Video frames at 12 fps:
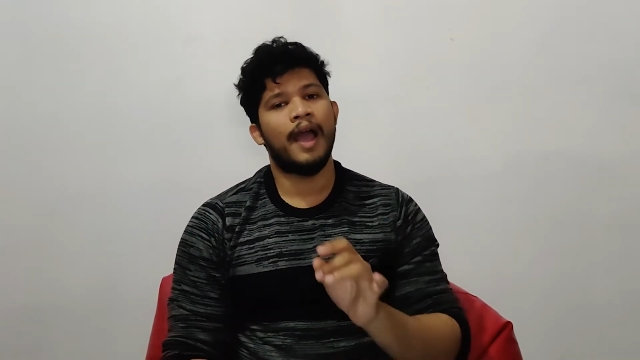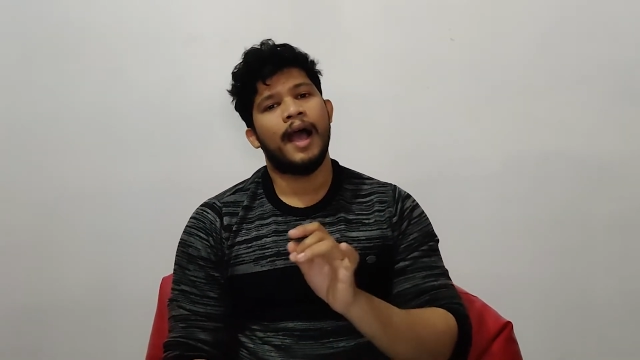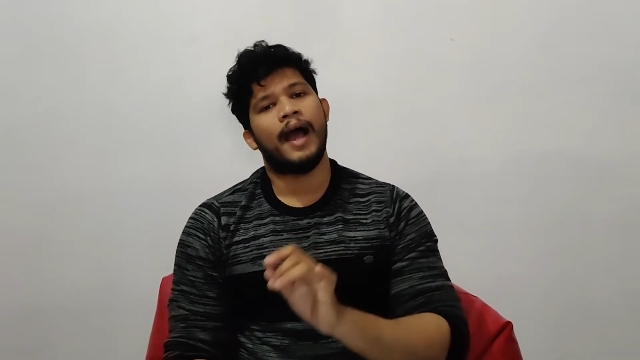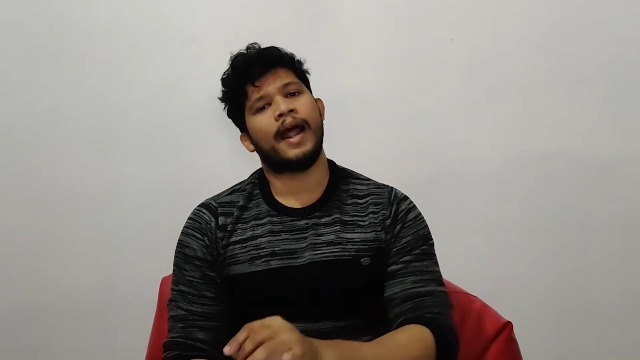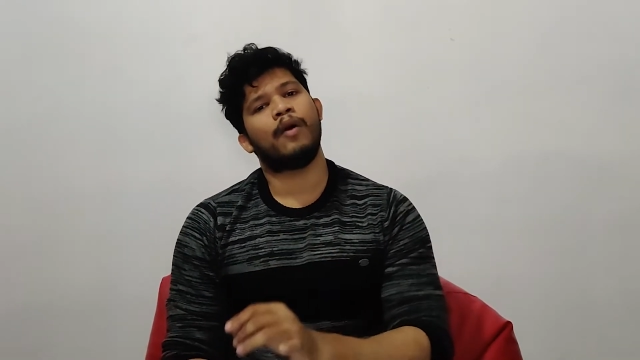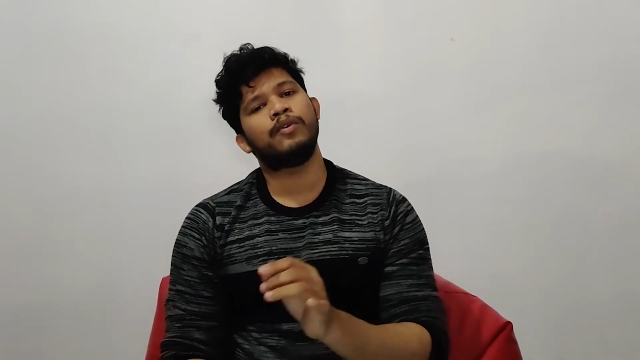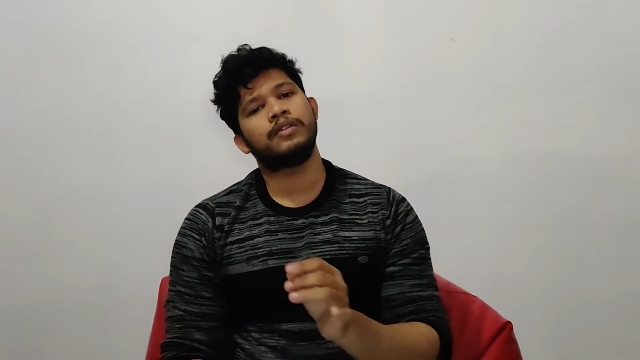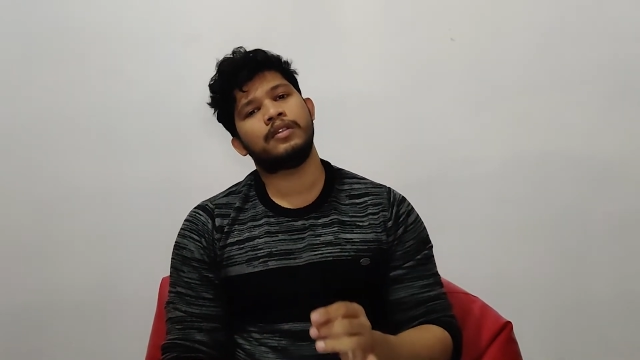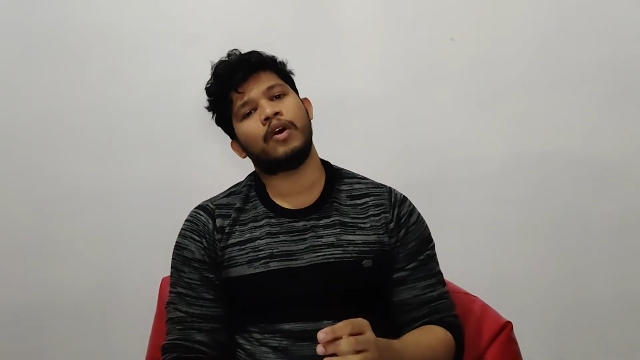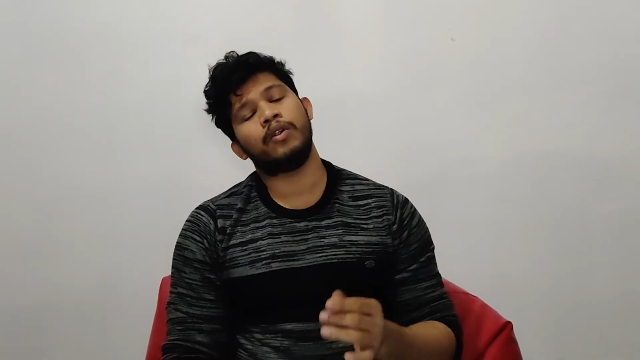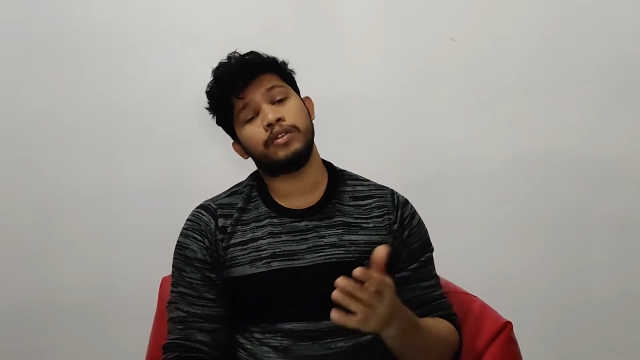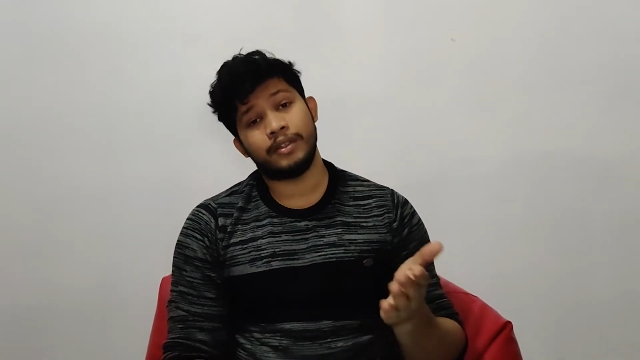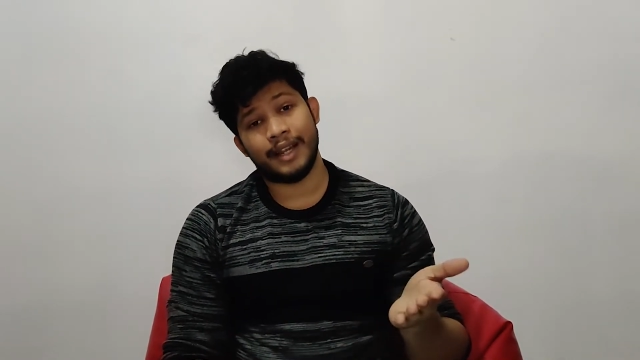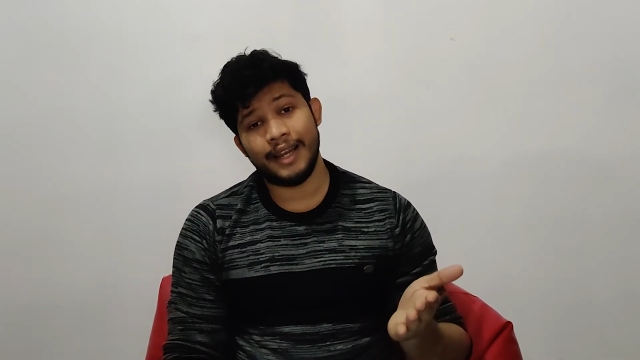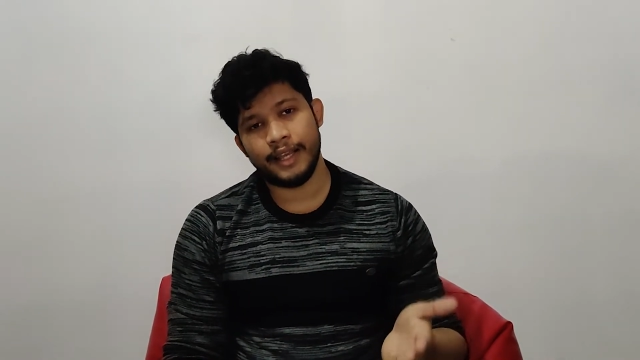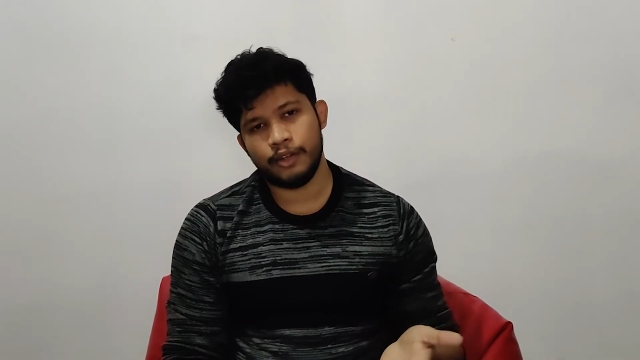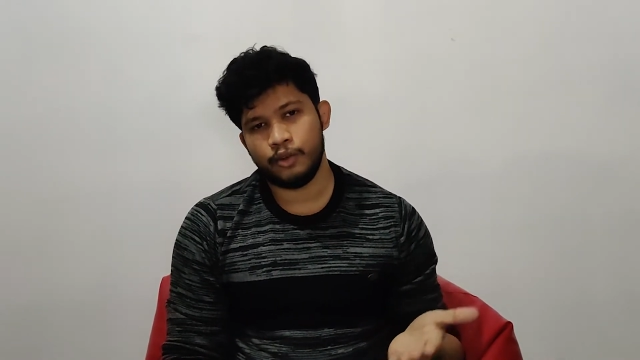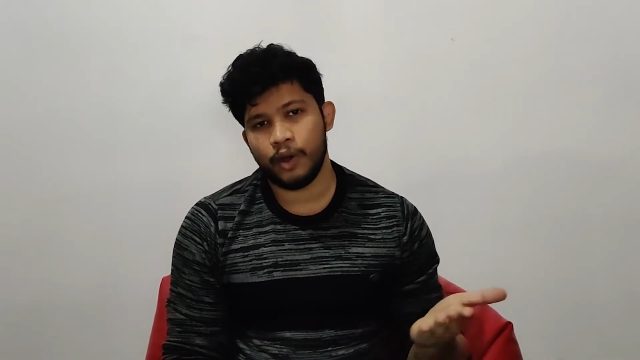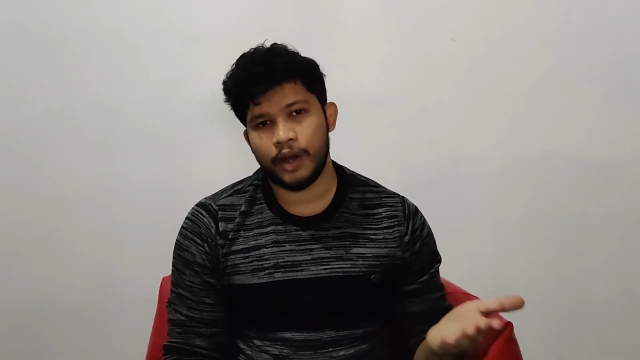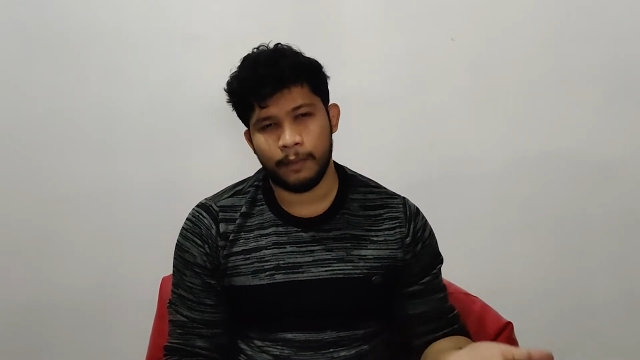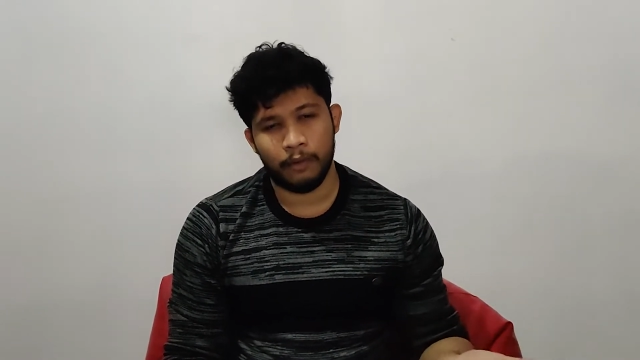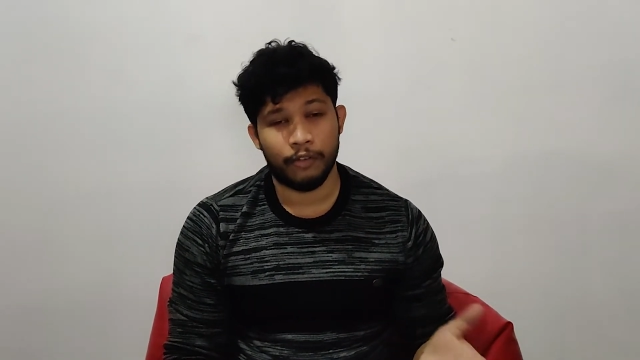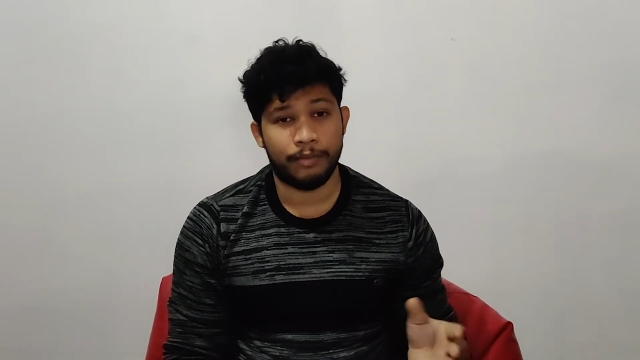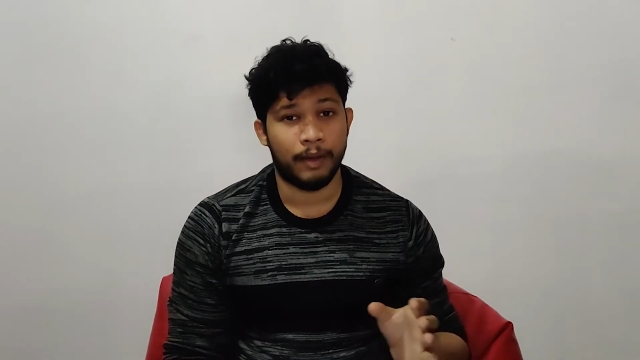and I was also telling it to a couple
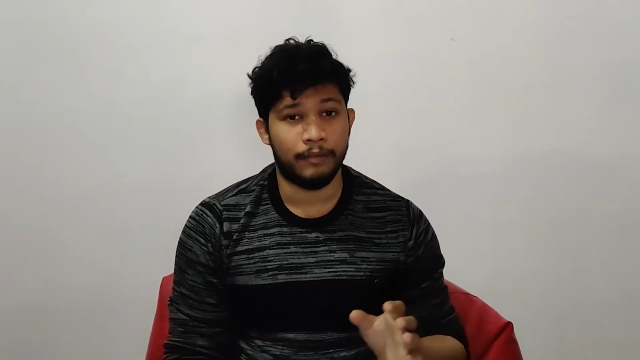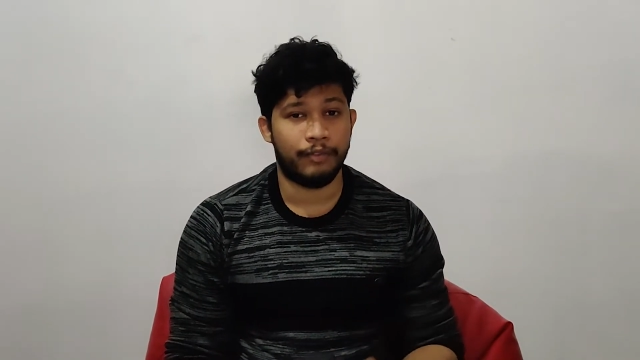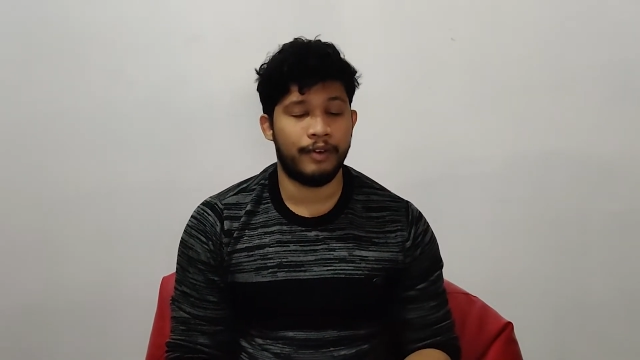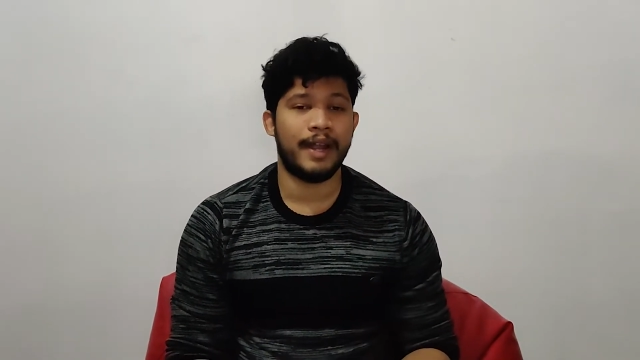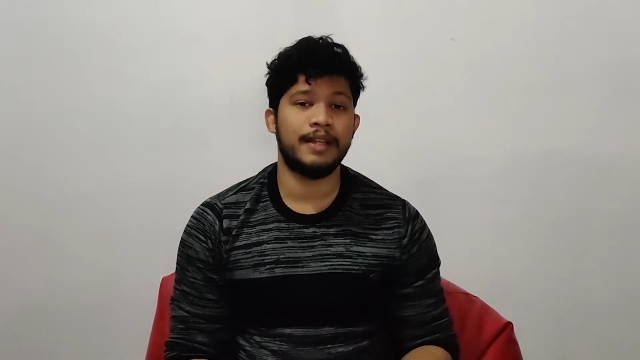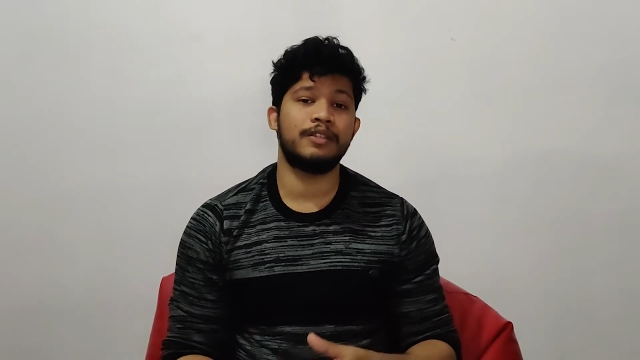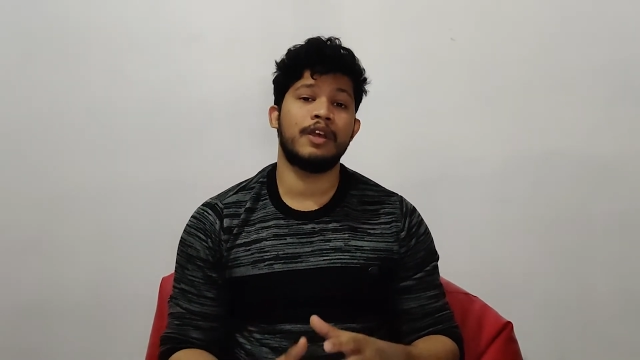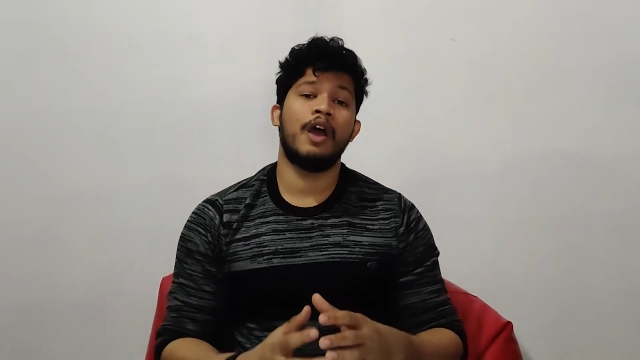of my friends,